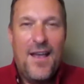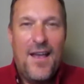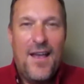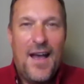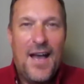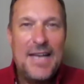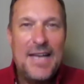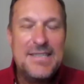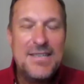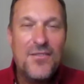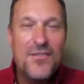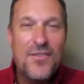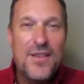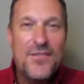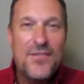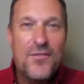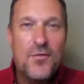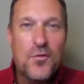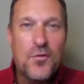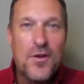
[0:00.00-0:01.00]
I tell that
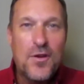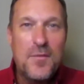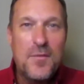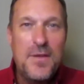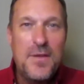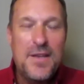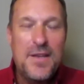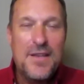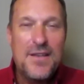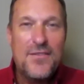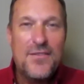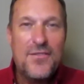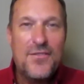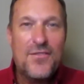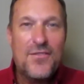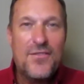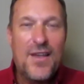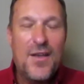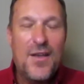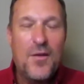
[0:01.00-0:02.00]
story
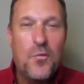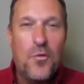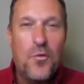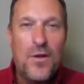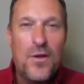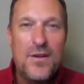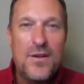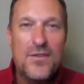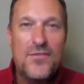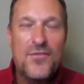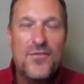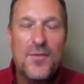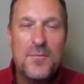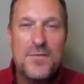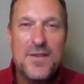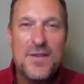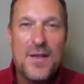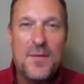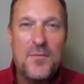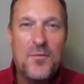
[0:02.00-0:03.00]
because I wonder
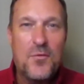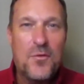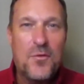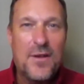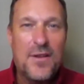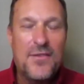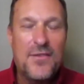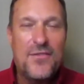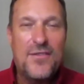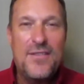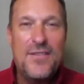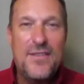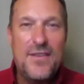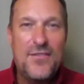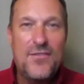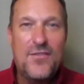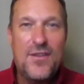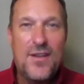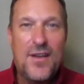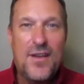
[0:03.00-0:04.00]
sometimes when I see
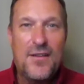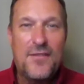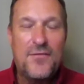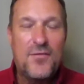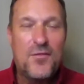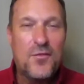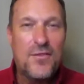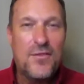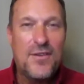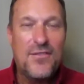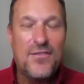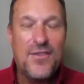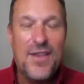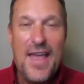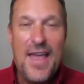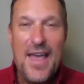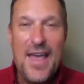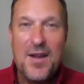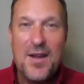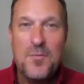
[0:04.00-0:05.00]
these doves or these
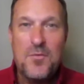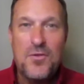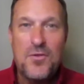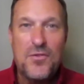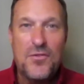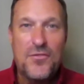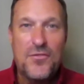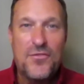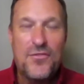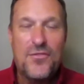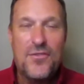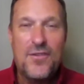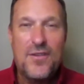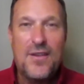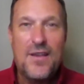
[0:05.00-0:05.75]
animals,